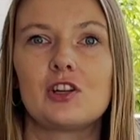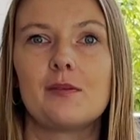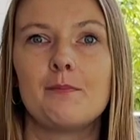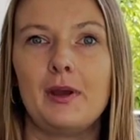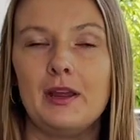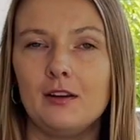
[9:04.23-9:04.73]

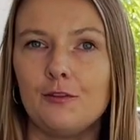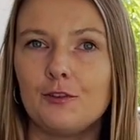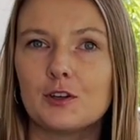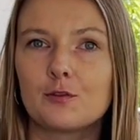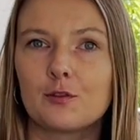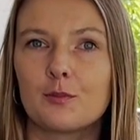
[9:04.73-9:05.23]

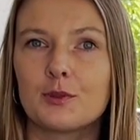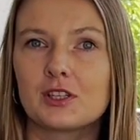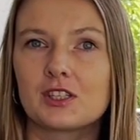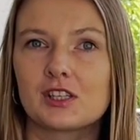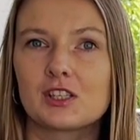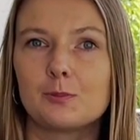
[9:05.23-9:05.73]
benefit from
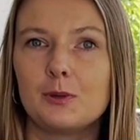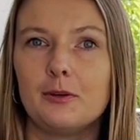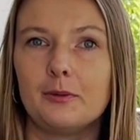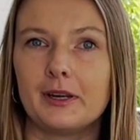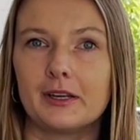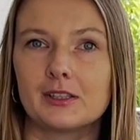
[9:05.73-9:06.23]
this
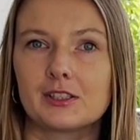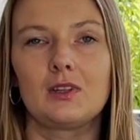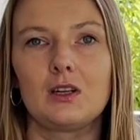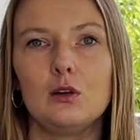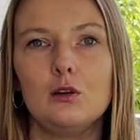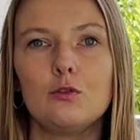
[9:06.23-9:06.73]

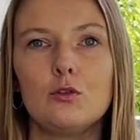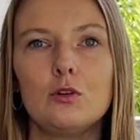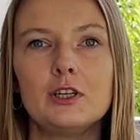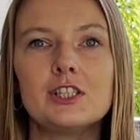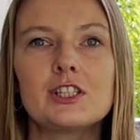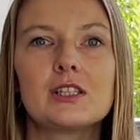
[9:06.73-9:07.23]
experience. Of
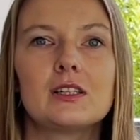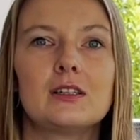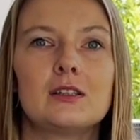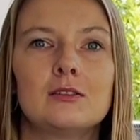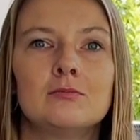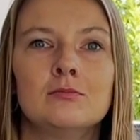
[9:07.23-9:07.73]
course,
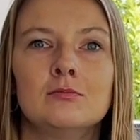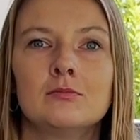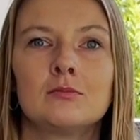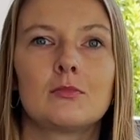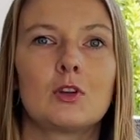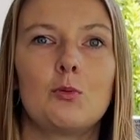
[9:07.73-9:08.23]
uh,
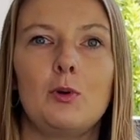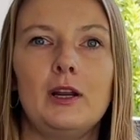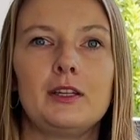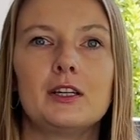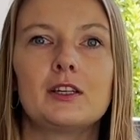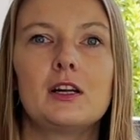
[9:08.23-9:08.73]

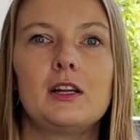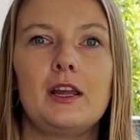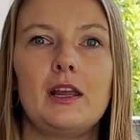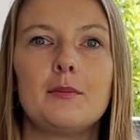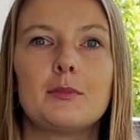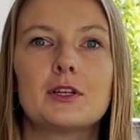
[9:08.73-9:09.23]
one can
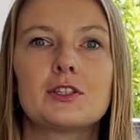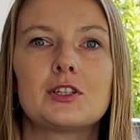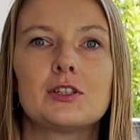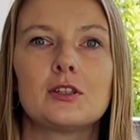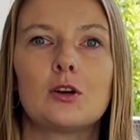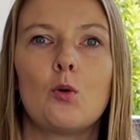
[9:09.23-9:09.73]
claim that,
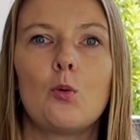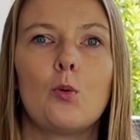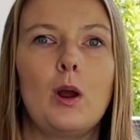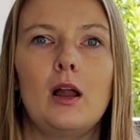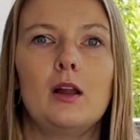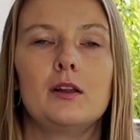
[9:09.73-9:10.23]
uh,
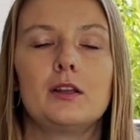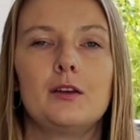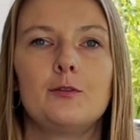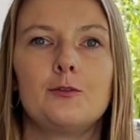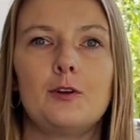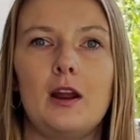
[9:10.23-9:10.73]
well,
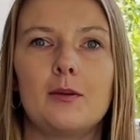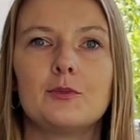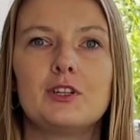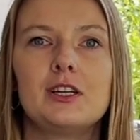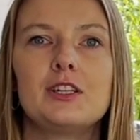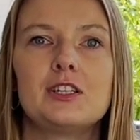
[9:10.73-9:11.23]
if I'm
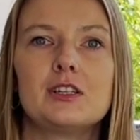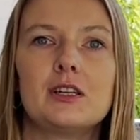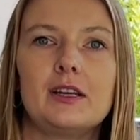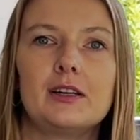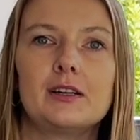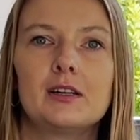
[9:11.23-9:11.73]
dating
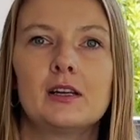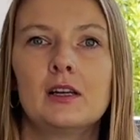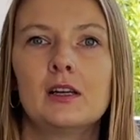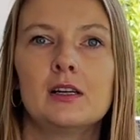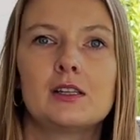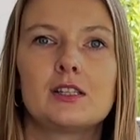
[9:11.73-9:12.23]
a
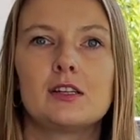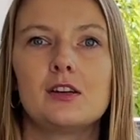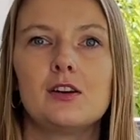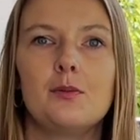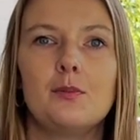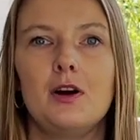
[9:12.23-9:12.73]

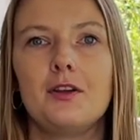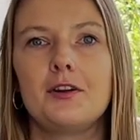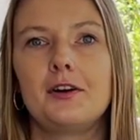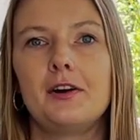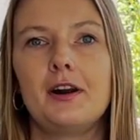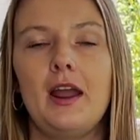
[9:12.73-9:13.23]
single
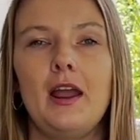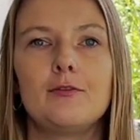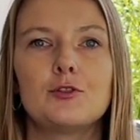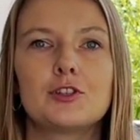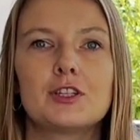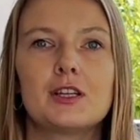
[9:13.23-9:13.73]
mother, I have
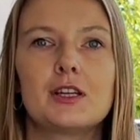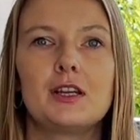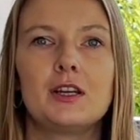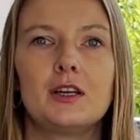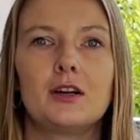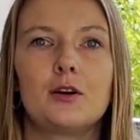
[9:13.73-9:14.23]
to take
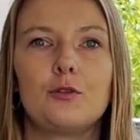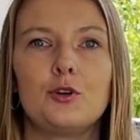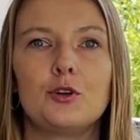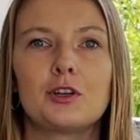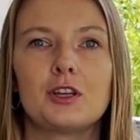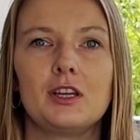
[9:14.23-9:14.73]
care of
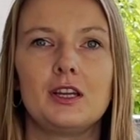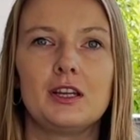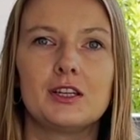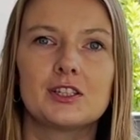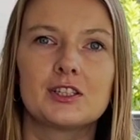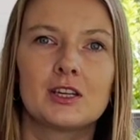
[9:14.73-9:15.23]
her
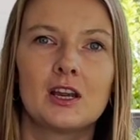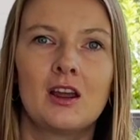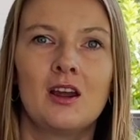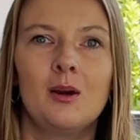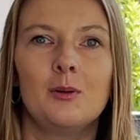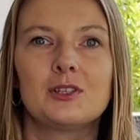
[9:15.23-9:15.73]
kid
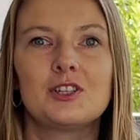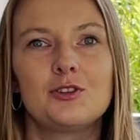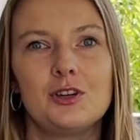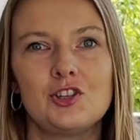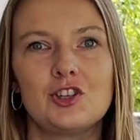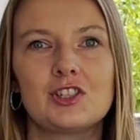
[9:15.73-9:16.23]

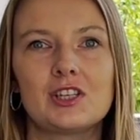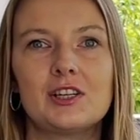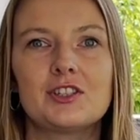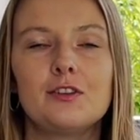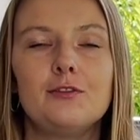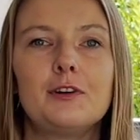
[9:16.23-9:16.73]
situations are
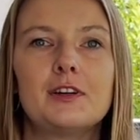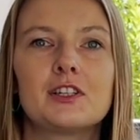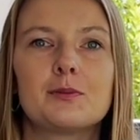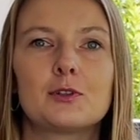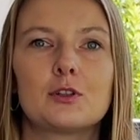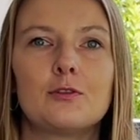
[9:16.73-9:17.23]

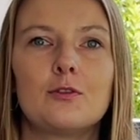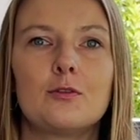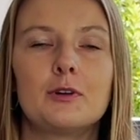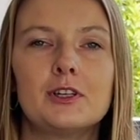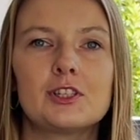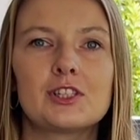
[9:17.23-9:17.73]
different, but of
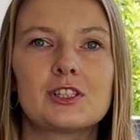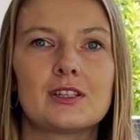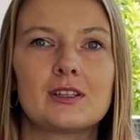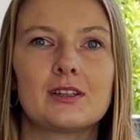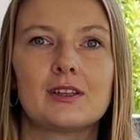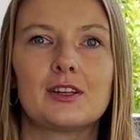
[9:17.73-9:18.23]
course,
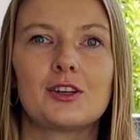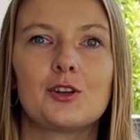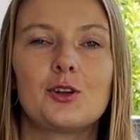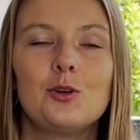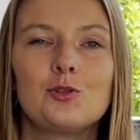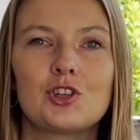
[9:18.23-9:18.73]
uh, like
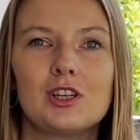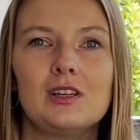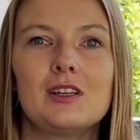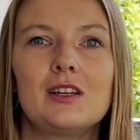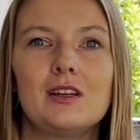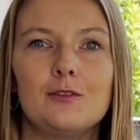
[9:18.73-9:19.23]

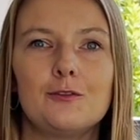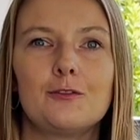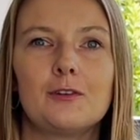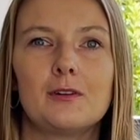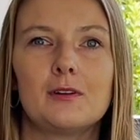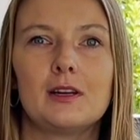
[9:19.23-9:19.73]
usually, if
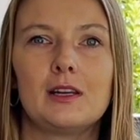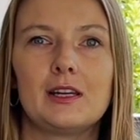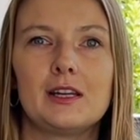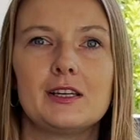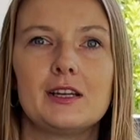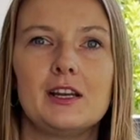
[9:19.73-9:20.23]
uh, a
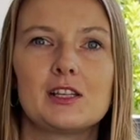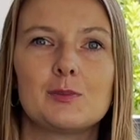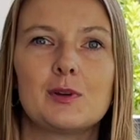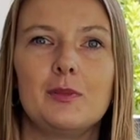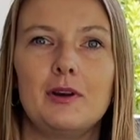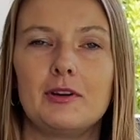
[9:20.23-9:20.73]
lady has
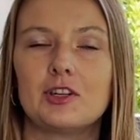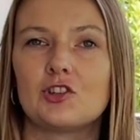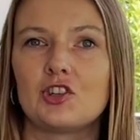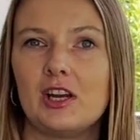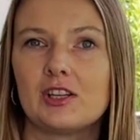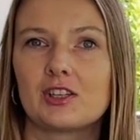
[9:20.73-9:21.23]
been married and
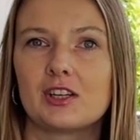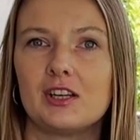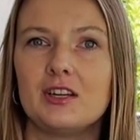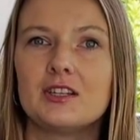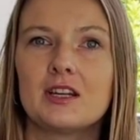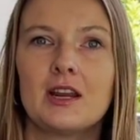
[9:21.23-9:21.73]
she has a
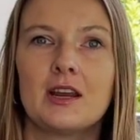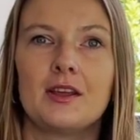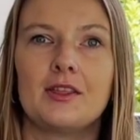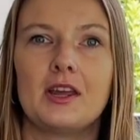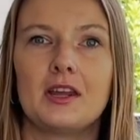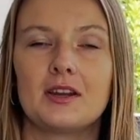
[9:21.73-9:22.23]
kid,
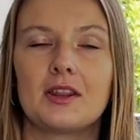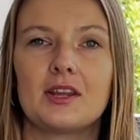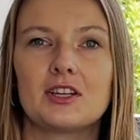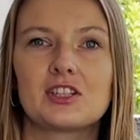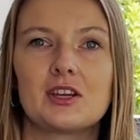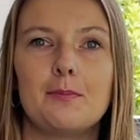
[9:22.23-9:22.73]
then
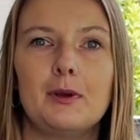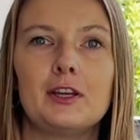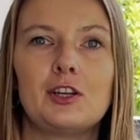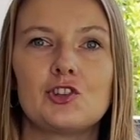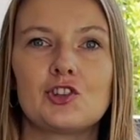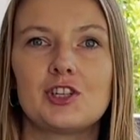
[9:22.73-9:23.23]
that's a
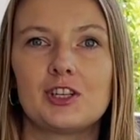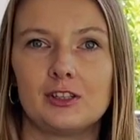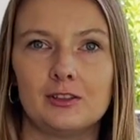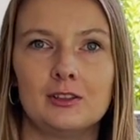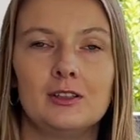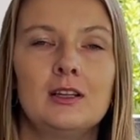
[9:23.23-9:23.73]
package
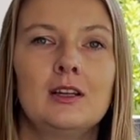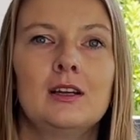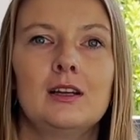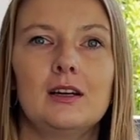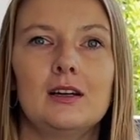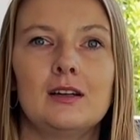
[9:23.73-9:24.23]
deal.
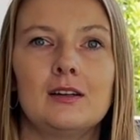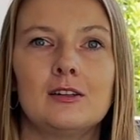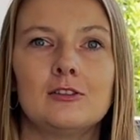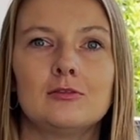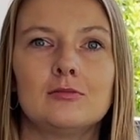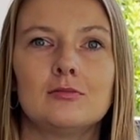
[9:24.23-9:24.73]

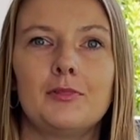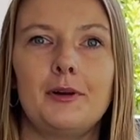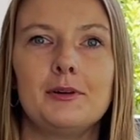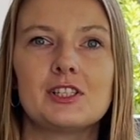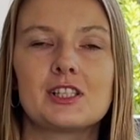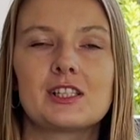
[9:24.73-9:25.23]
Uh,
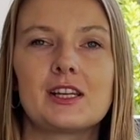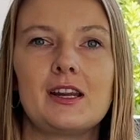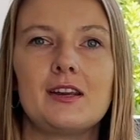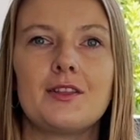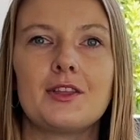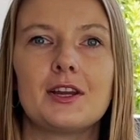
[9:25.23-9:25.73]
there is a
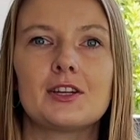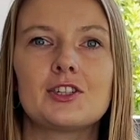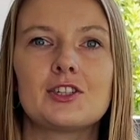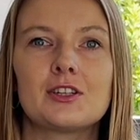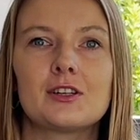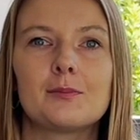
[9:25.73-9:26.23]
saying
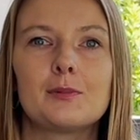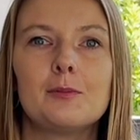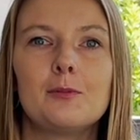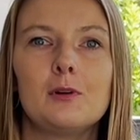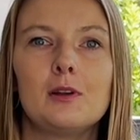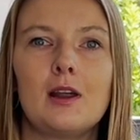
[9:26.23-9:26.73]
that uh,
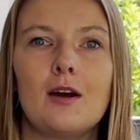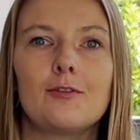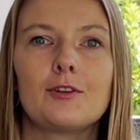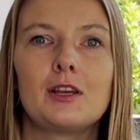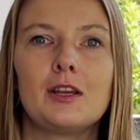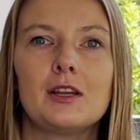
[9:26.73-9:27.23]
people love
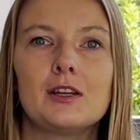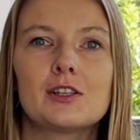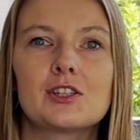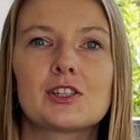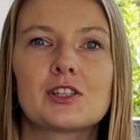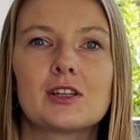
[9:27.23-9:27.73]

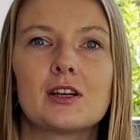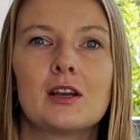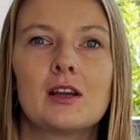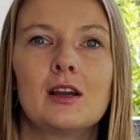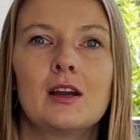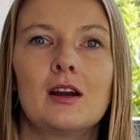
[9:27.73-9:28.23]
kids uh,
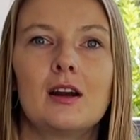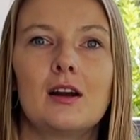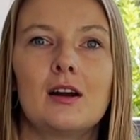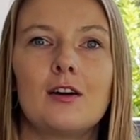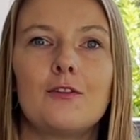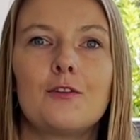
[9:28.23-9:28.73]

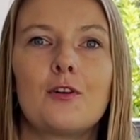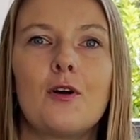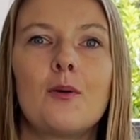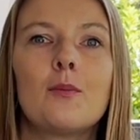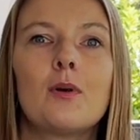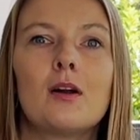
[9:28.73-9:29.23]
uh,
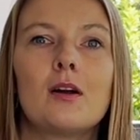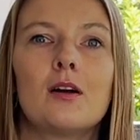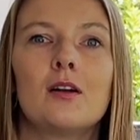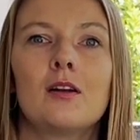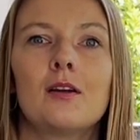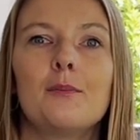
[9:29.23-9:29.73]
from
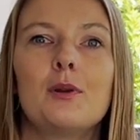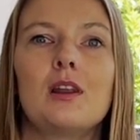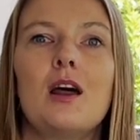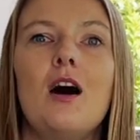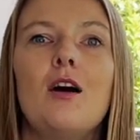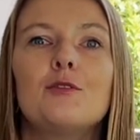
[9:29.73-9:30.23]

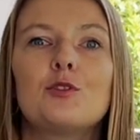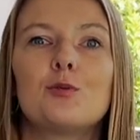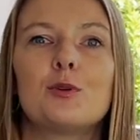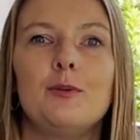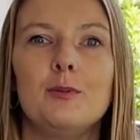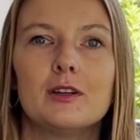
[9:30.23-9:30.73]
beloved
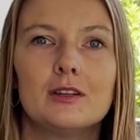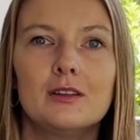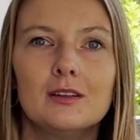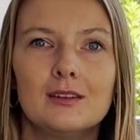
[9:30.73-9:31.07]
women,